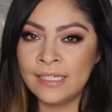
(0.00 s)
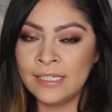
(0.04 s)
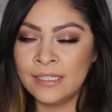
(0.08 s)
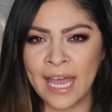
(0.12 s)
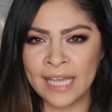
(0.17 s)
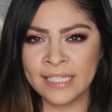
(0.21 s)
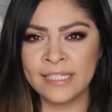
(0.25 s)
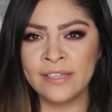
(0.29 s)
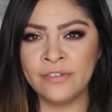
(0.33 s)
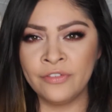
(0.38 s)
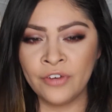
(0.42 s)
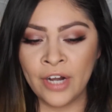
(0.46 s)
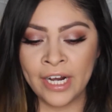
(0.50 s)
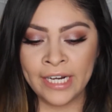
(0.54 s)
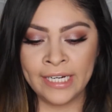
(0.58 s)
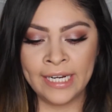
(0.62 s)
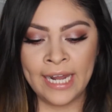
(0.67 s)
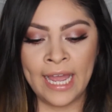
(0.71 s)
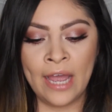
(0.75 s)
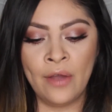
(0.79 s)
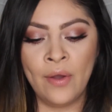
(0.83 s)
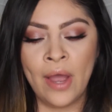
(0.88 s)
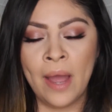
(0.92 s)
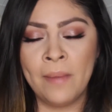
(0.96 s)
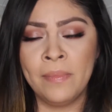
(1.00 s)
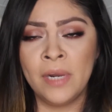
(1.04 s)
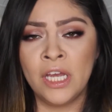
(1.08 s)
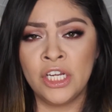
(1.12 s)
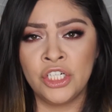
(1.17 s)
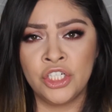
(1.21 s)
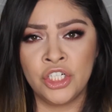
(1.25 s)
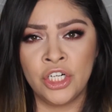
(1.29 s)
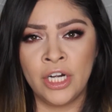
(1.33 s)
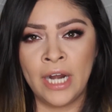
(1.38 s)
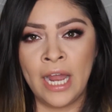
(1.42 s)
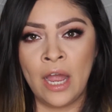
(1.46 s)
As of right now, I'm
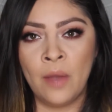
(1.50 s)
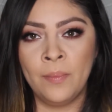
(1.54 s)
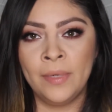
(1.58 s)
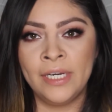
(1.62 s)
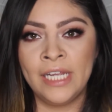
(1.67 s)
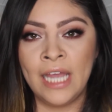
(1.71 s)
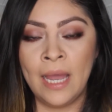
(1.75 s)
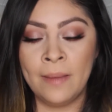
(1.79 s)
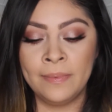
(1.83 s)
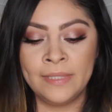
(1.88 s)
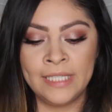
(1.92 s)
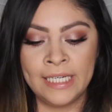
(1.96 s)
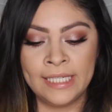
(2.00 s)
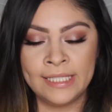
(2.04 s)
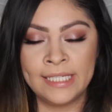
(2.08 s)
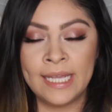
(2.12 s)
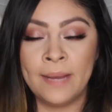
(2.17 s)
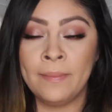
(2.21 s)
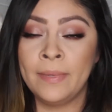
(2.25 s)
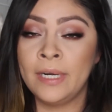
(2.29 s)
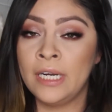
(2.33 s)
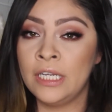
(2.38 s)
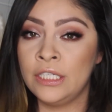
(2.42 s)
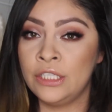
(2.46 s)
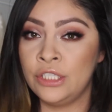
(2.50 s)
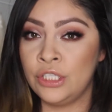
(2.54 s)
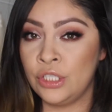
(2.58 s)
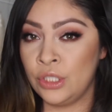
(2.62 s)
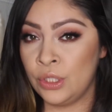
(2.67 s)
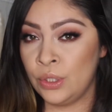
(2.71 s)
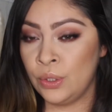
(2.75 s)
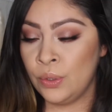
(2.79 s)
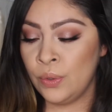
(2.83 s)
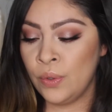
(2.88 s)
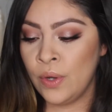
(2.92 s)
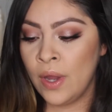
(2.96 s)
not sure how many updates I'm going to
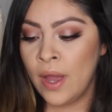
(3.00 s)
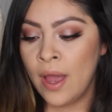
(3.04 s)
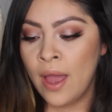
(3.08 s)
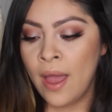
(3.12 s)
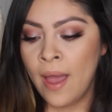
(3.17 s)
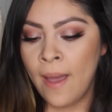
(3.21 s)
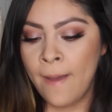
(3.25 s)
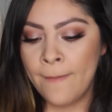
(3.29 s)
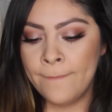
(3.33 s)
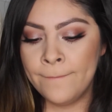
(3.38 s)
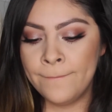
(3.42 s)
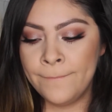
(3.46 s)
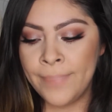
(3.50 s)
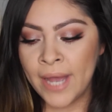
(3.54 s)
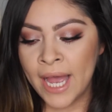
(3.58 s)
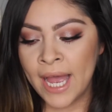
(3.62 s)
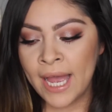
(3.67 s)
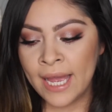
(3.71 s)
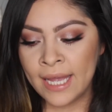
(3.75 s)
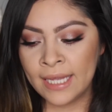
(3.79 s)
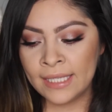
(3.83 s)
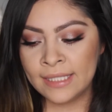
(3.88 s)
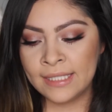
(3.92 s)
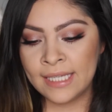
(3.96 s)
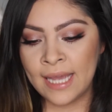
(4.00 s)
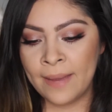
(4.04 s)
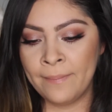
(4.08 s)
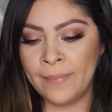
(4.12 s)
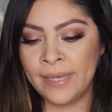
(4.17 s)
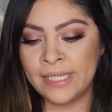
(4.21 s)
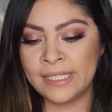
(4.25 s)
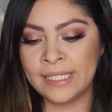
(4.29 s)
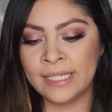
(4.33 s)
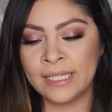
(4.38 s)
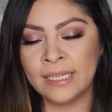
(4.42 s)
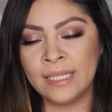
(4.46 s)
do, but I'm
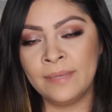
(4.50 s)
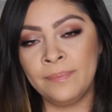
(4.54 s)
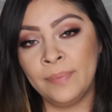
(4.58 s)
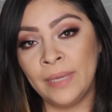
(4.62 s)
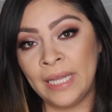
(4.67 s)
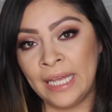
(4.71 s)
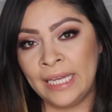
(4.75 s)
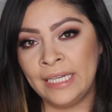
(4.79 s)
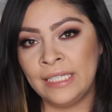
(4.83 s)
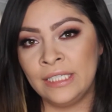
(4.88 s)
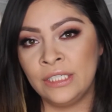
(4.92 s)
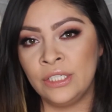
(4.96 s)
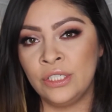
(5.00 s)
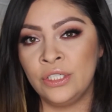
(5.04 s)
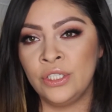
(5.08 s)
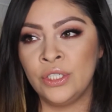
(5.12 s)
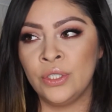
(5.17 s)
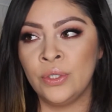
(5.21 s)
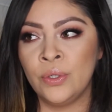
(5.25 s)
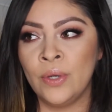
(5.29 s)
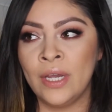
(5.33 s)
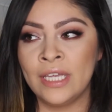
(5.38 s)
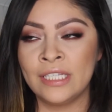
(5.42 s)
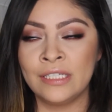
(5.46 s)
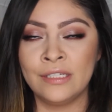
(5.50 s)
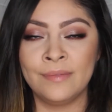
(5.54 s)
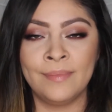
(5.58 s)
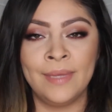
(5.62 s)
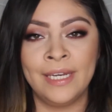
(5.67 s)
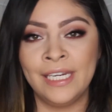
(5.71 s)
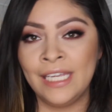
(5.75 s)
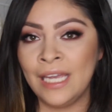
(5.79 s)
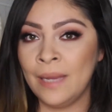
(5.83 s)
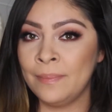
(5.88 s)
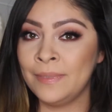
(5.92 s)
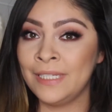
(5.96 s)
basically planning to do as
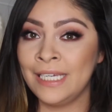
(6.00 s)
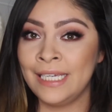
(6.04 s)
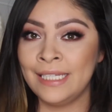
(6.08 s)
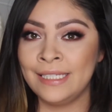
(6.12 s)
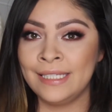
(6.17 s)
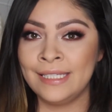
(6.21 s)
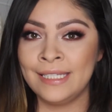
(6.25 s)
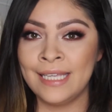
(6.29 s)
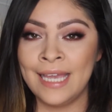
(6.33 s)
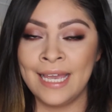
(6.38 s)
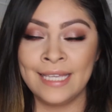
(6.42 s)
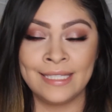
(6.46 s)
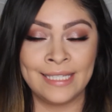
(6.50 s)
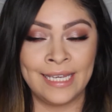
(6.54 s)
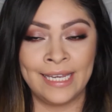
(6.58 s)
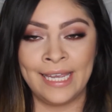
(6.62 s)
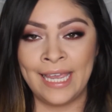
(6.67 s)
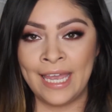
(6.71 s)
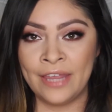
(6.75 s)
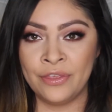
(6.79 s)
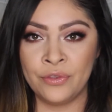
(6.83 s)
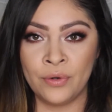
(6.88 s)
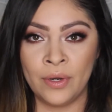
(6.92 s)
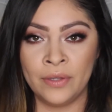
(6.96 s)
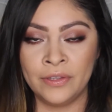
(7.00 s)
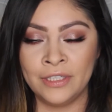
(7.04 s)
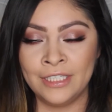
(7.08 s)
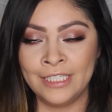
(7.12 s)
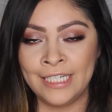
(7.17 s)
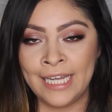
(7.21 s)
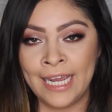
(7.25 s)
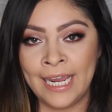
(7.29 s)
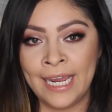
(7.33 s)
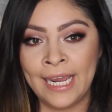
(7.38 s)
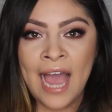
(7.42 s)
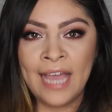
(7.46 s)
many updates as I can throughout the
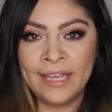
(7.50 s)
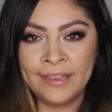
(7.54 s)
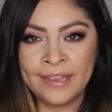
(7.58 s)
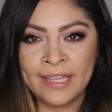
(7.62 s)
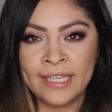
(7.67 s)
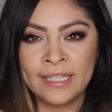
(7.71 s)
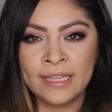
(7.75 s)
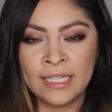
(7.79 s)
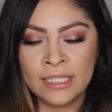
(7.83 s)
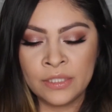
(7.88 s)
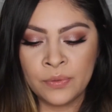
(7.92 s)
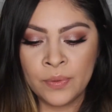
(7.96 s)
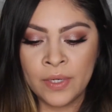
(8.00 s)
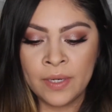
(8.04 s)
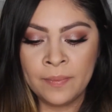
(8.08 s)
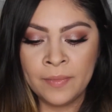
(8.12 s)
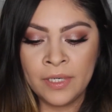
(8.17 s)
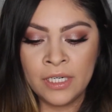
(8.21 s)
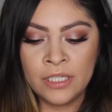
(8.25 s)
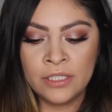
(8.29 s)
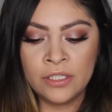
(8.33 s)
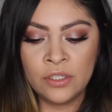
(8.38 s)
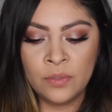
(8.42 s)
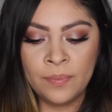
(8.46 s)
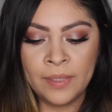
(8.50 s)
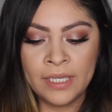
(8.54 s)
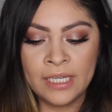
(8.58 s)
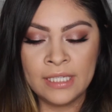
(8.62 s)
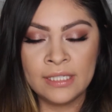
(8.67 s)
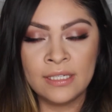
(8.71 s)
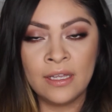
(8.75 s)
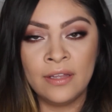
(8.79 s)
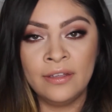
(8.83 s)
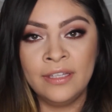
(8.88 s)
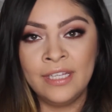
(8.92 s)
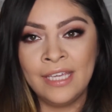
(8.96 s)
day. I think that's what I'm going to do
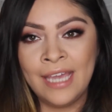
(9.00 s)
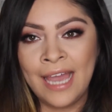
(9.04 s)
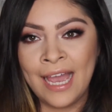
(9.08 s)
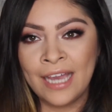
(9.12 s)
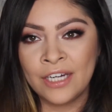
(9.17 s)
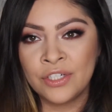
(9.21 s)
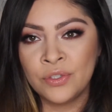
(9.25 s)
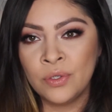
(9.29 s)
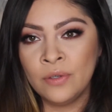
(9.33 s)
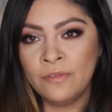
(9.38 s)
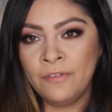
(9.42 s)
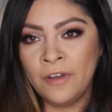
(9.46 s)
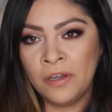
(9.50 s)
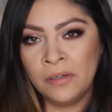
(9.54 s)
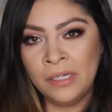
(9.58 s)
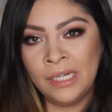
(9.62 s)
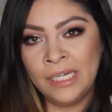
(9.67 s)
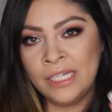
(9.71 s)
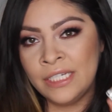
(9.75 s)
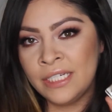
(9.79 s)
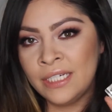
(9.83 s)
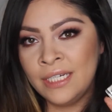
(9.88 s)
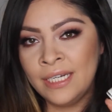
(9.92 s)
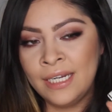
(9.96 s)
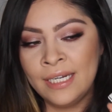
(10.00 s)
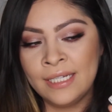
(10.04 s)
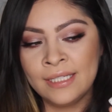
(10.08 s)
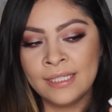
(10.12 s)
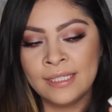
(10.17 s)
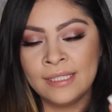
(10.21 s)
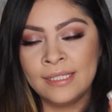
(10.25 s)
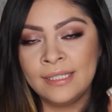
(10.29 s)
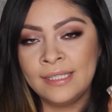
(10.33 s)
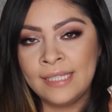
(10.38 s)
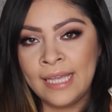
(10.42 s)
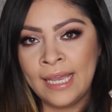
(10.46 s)
because on the actual foundation, it
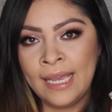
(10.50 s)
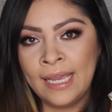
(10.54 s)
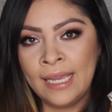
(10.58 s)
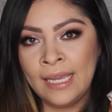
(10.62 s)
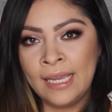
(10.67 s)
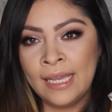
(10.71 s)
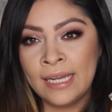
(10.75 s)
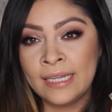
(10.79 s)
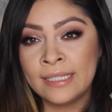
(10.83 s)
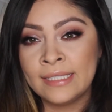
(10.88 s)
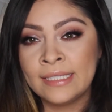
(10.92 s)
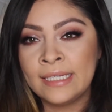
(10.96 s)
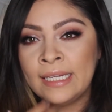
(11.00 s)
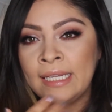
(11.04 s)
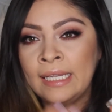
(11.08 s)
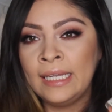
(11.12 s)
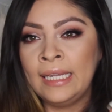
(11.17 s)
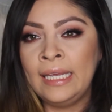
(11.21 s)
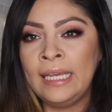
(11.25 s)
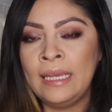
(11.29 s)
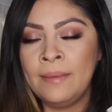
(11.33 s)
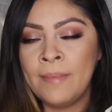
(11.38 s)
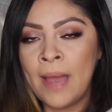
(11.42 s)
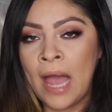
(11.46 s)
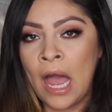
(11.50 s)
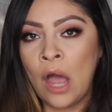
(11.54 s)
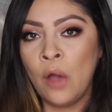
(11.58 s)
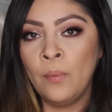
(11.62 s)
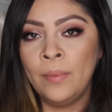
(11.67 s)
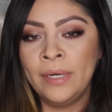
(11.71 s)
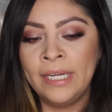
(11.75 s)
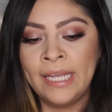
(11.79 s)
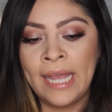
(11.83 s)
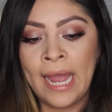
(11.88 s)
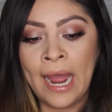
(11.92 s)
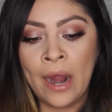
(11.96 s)
doesn't claim how
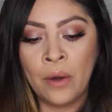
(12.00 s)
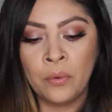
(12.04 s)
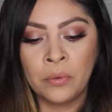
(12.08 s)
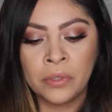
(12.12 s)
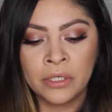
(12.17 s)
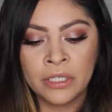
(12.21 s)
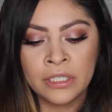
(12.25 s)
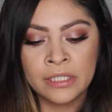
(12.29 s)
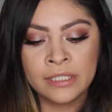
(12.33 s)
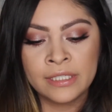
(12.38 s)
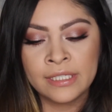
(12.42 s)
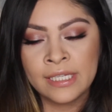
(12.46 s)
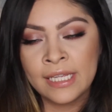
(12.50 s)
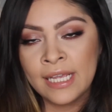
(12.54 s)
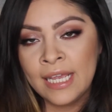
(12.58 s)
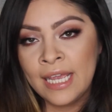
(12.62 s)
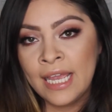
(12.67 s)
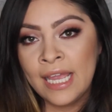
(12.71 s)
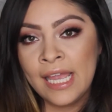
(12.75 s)
many hours